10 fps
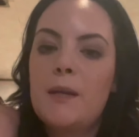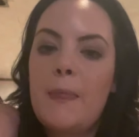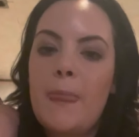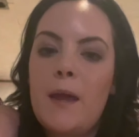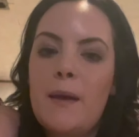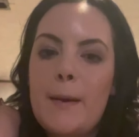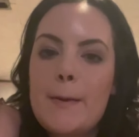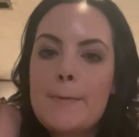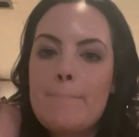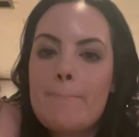
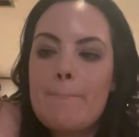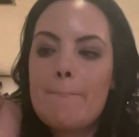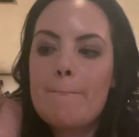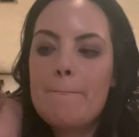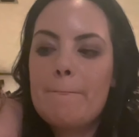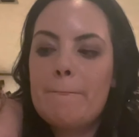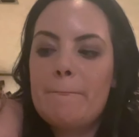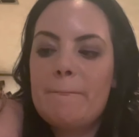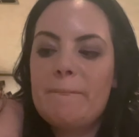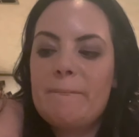
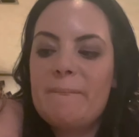Nobody speaks.